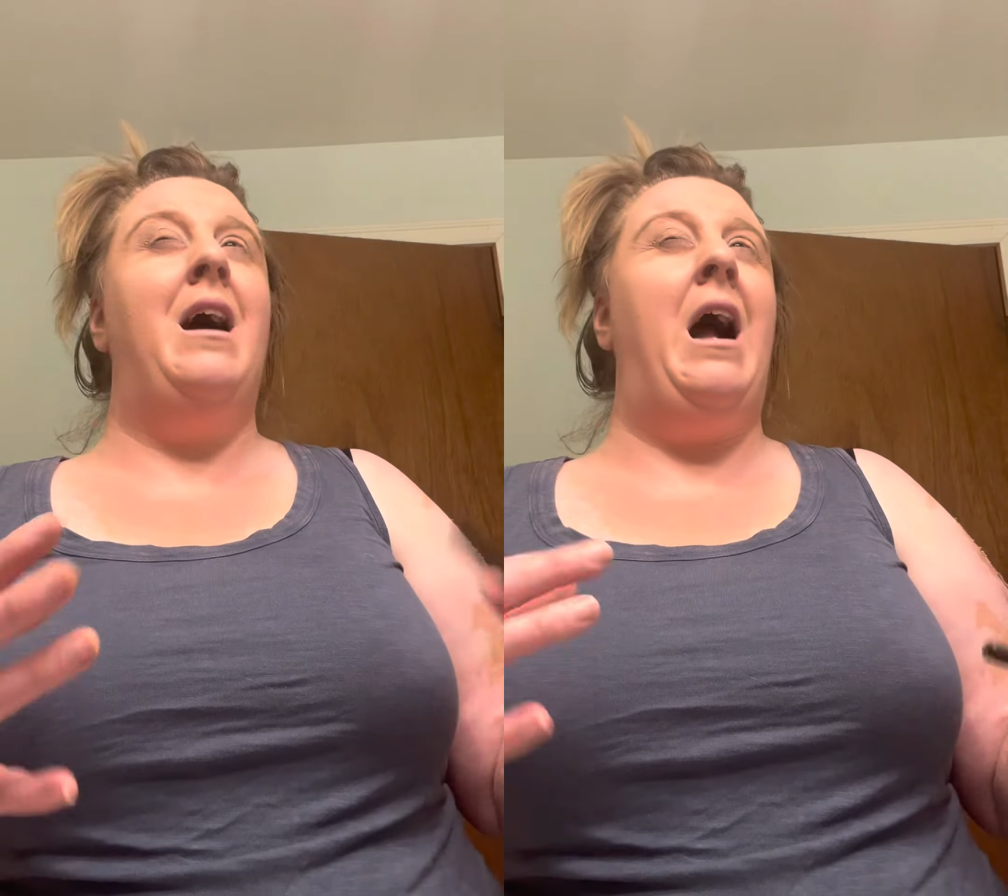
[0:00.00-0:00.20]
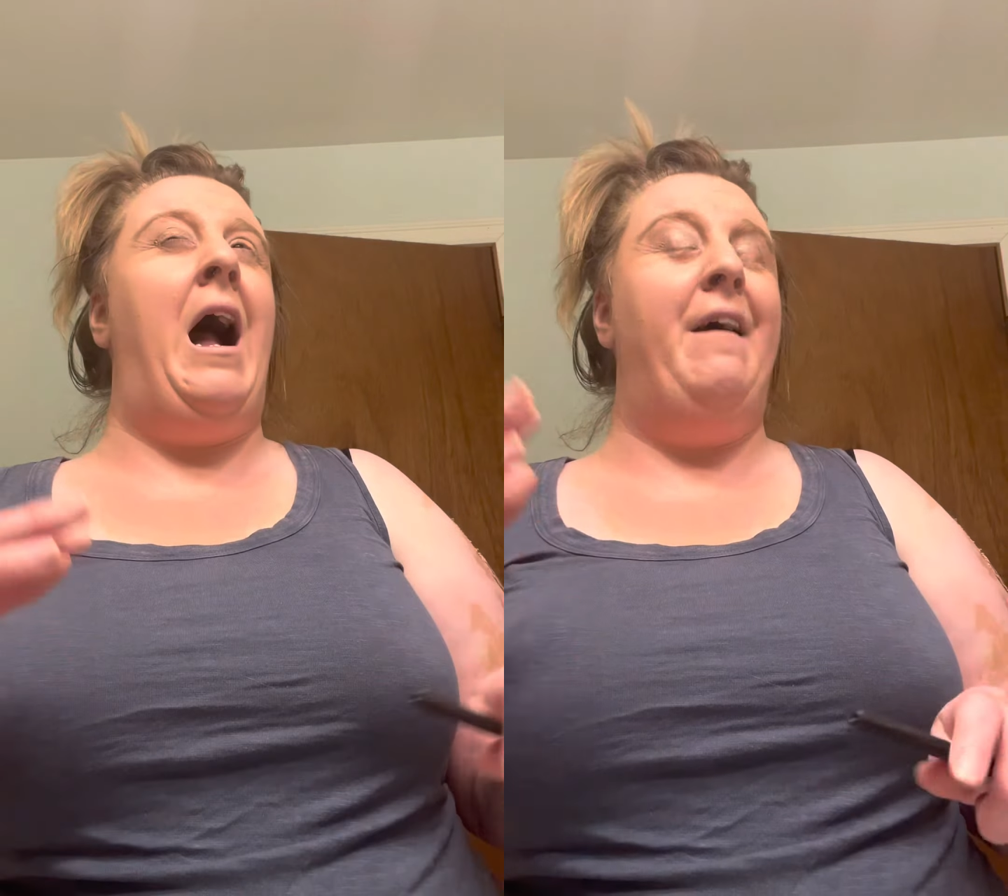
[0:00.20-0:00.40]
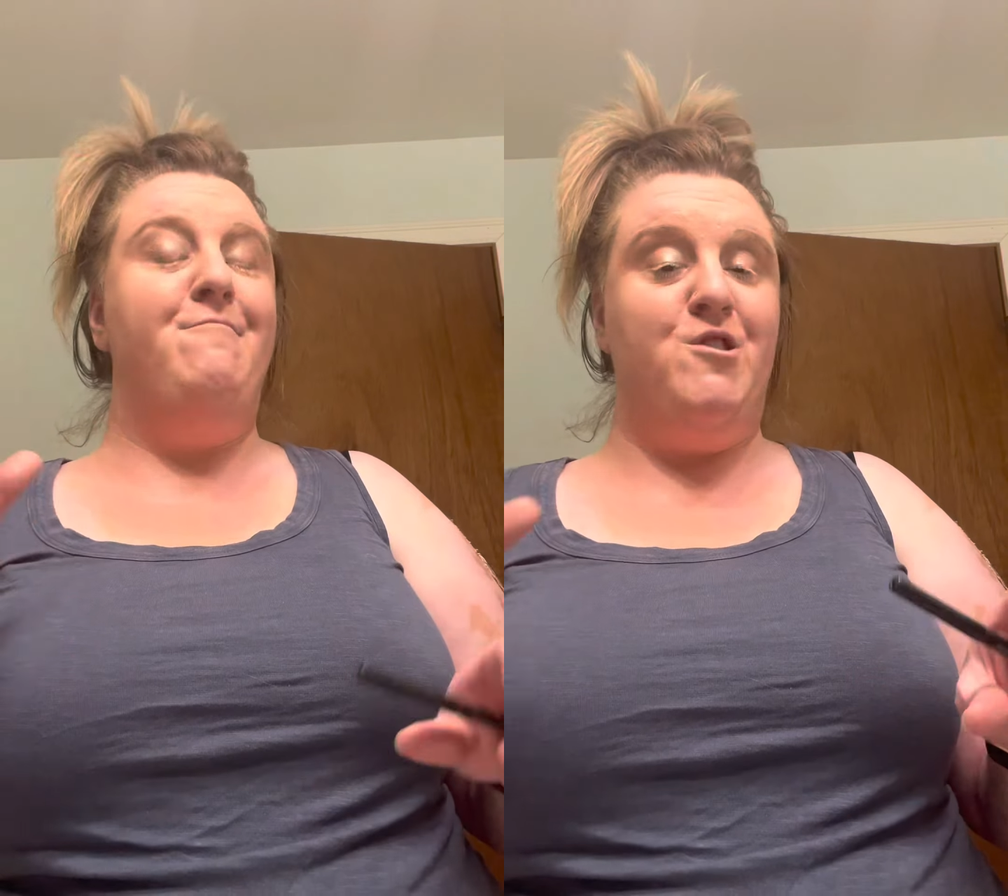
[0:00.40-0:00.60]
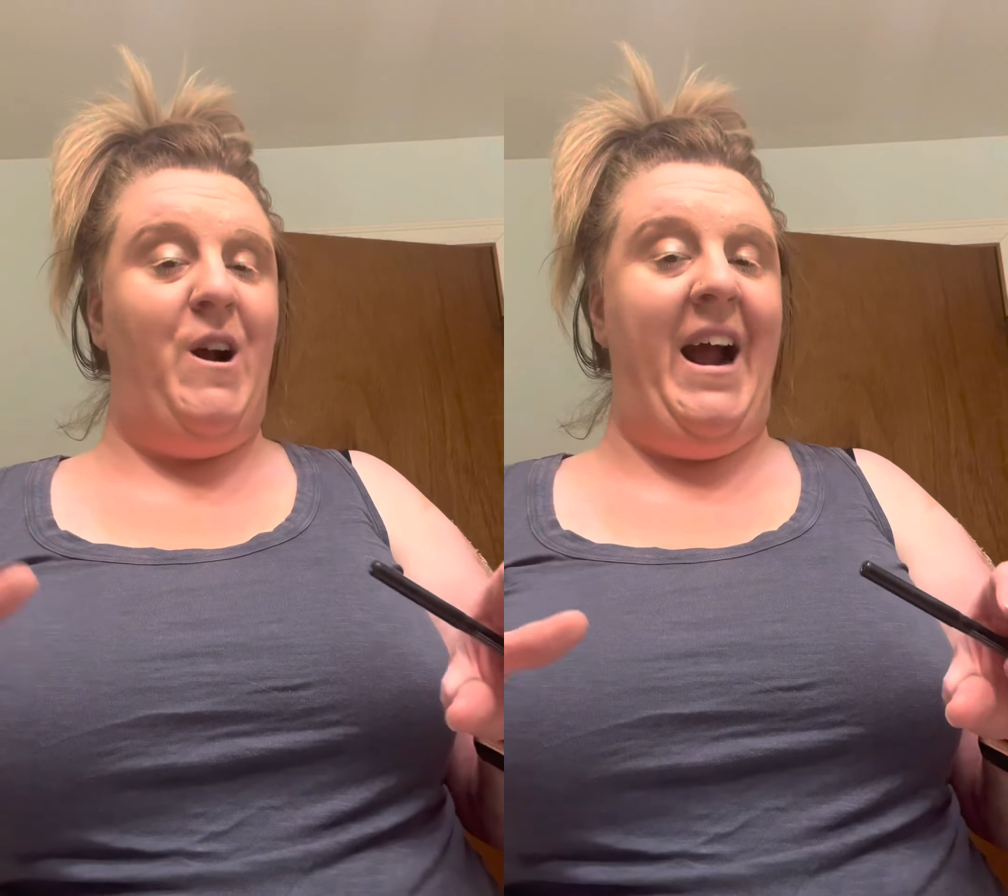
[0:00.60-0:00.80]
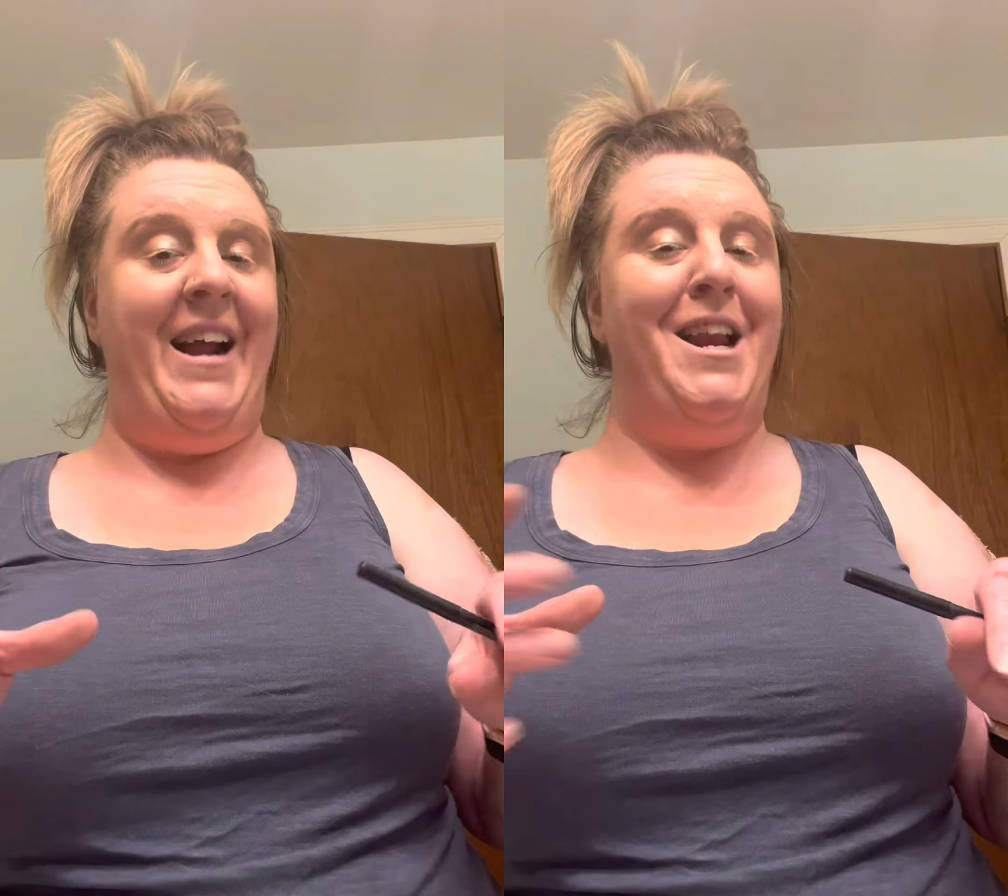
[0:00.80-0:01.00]
I've
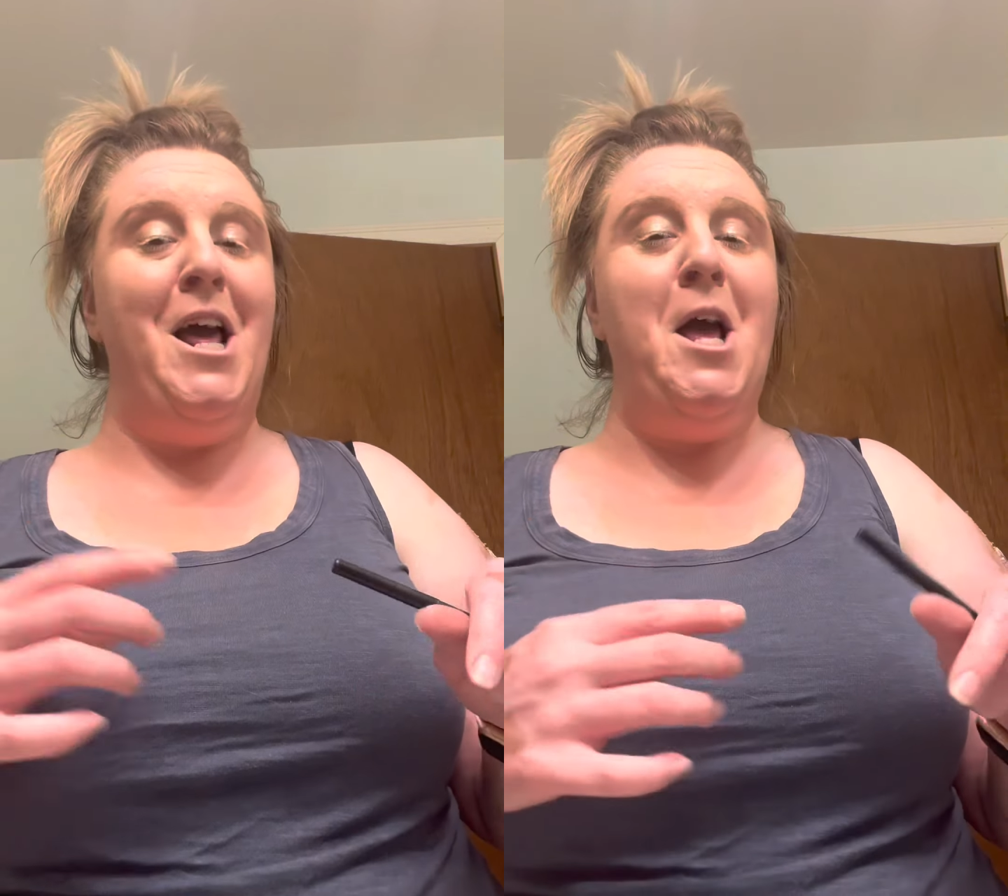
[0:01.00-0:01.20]
tried,